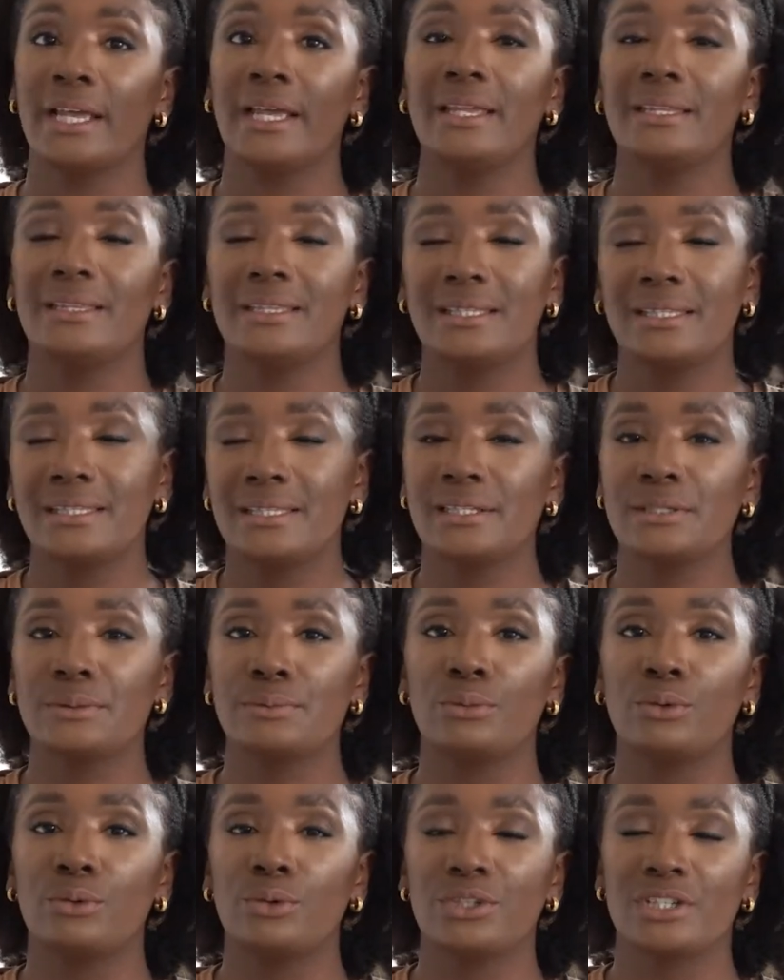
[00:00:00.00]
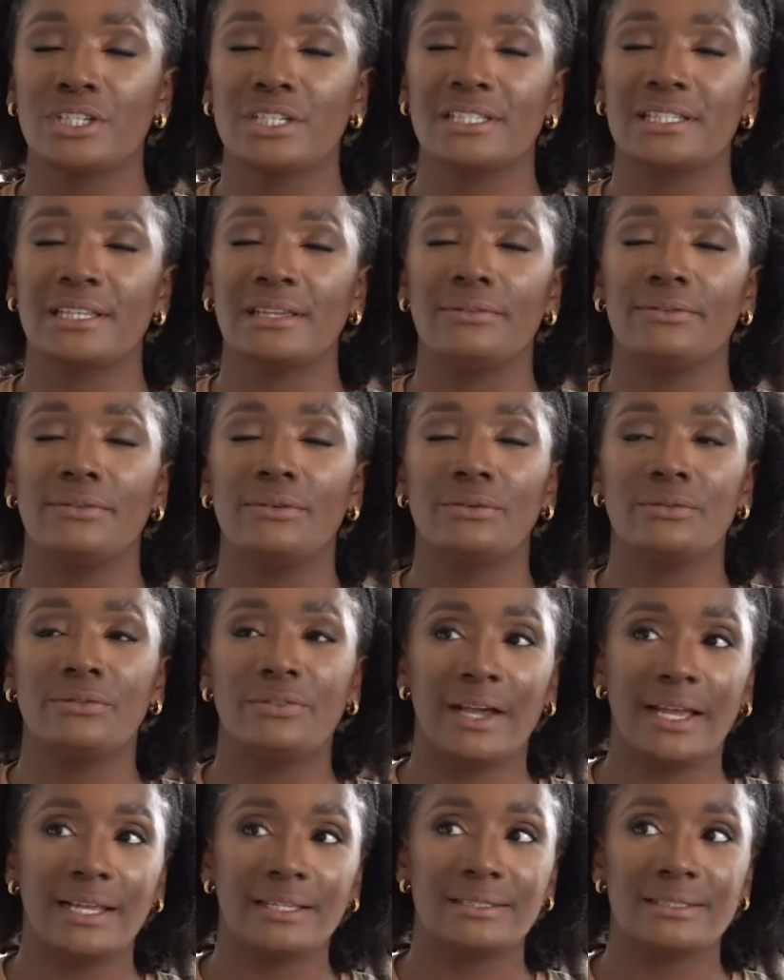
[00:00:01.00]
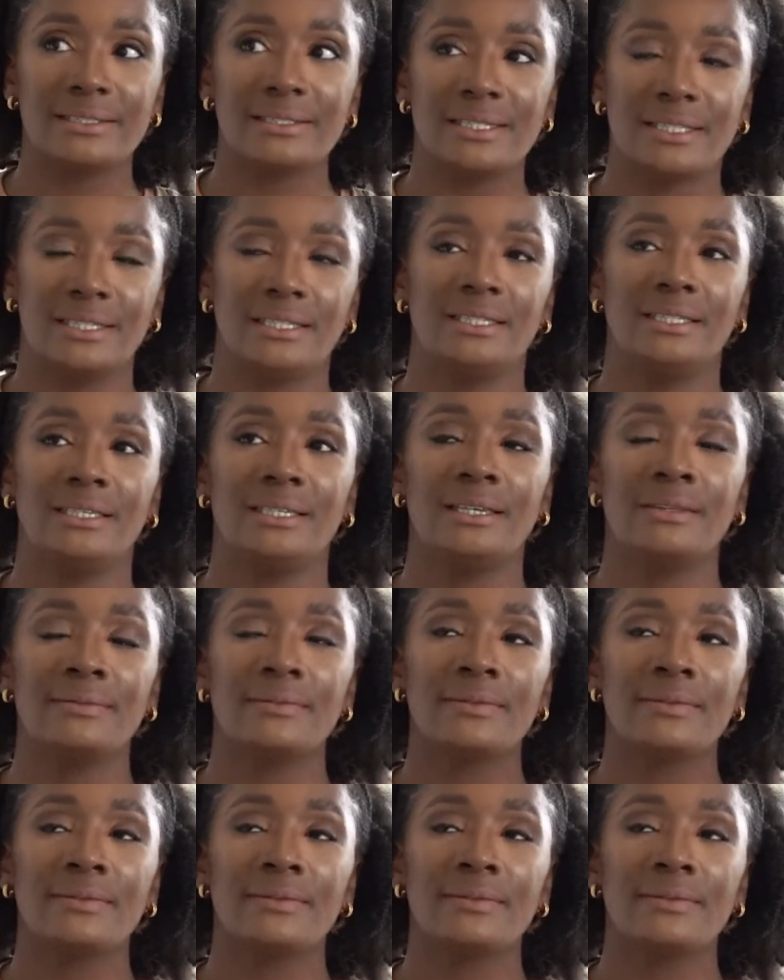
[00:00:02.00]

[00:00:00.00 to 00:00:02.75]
This is more just if you fancy